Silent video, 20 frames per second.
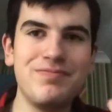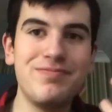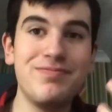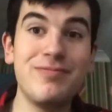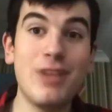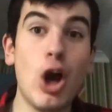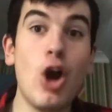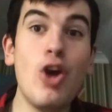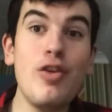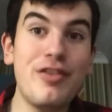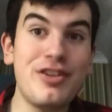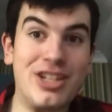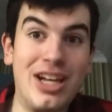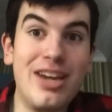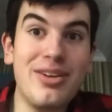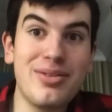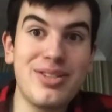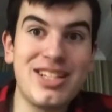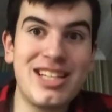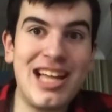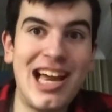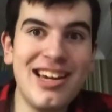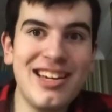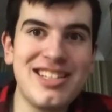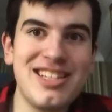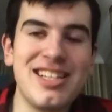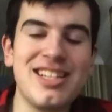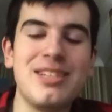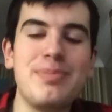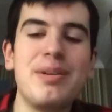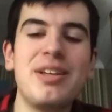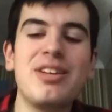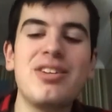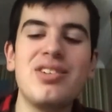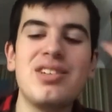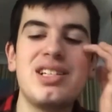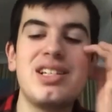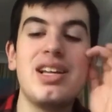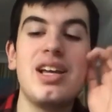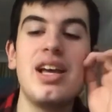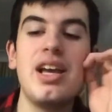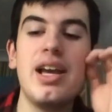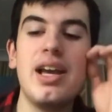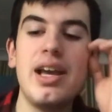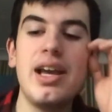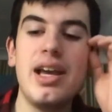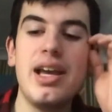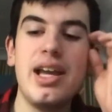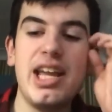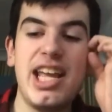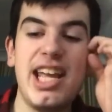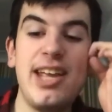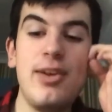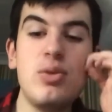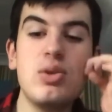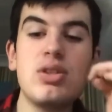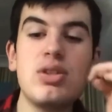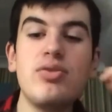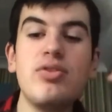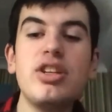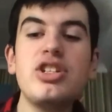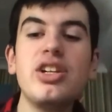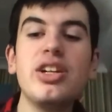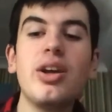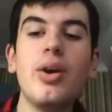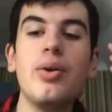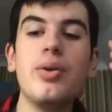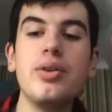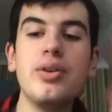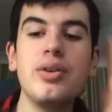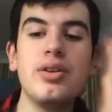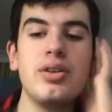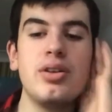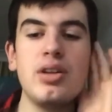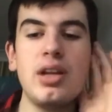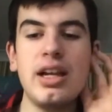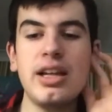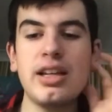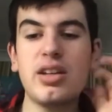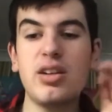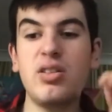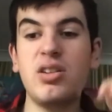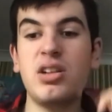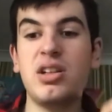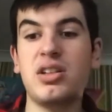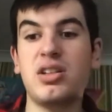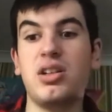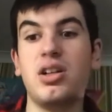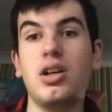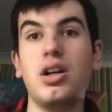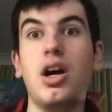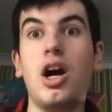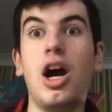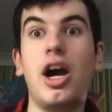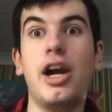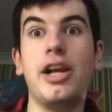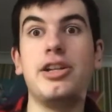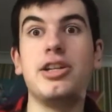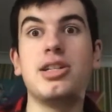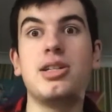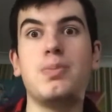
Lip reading: overshadows Talis's because he was originally going like, I